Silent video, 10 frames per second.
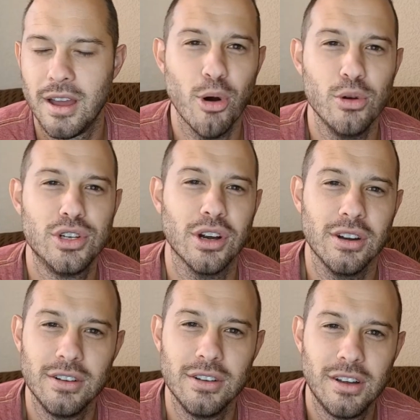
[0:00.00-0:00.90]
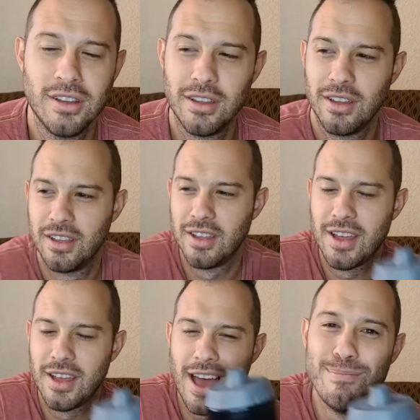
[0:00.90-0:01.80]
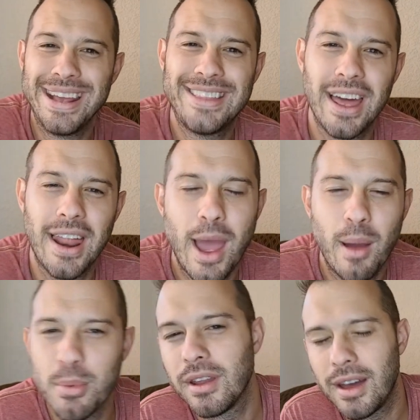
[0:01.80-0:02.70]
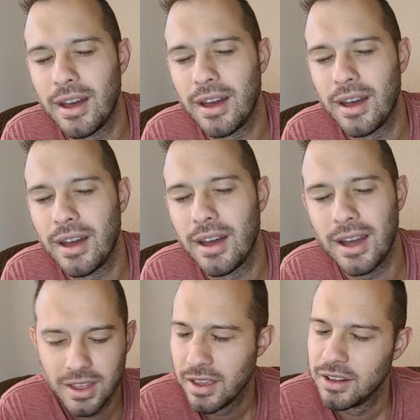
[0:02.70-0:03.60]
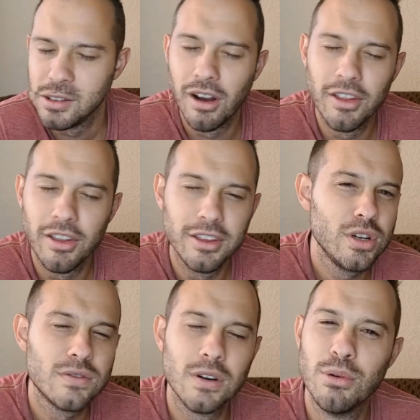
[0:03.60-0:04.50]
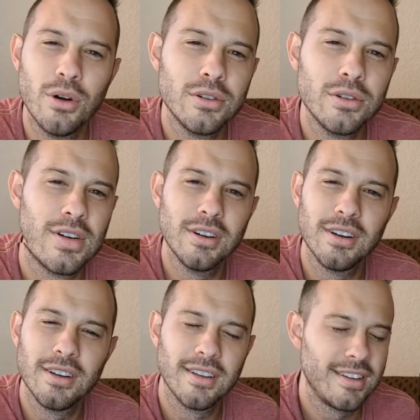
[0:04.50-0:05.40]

A bro shirt. I can make that happen. I, I can, darling, you wish for a bro shirt.